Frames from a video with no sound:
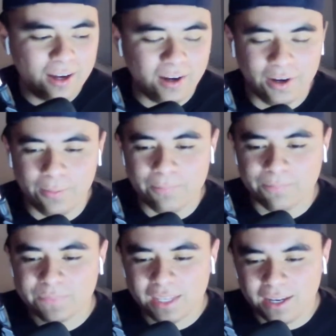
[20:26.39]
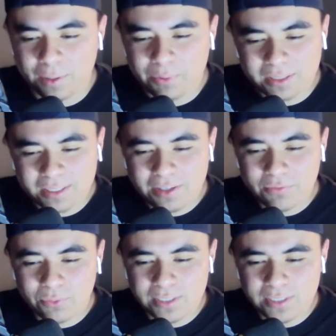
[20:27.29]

I believe